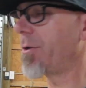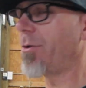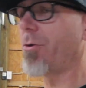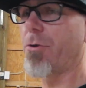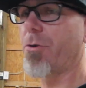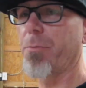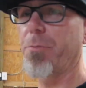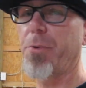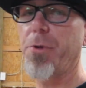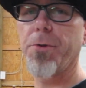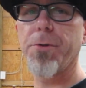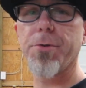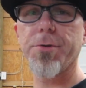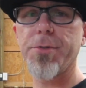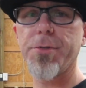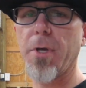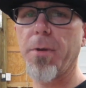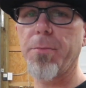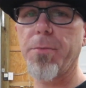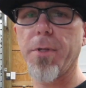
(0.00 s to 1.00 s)
new computer or
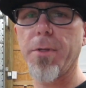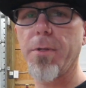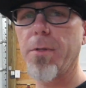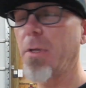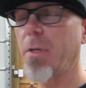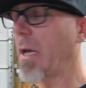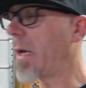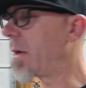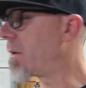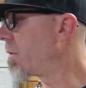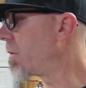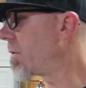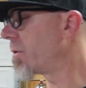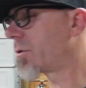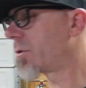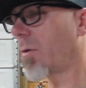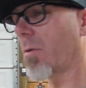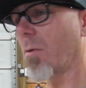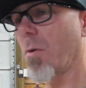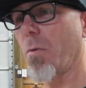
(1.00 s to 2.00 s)
something. I don't know
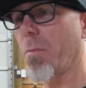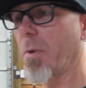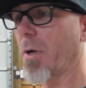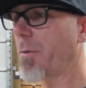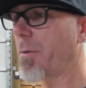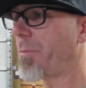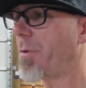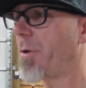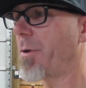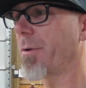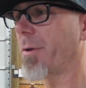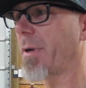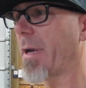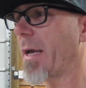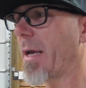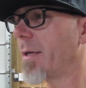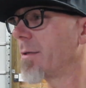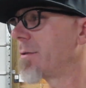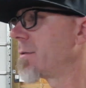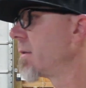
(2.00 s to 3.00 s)
what's going on with my computer,
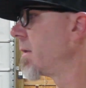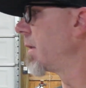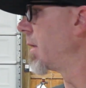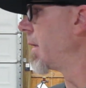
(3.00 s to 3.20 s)
guys.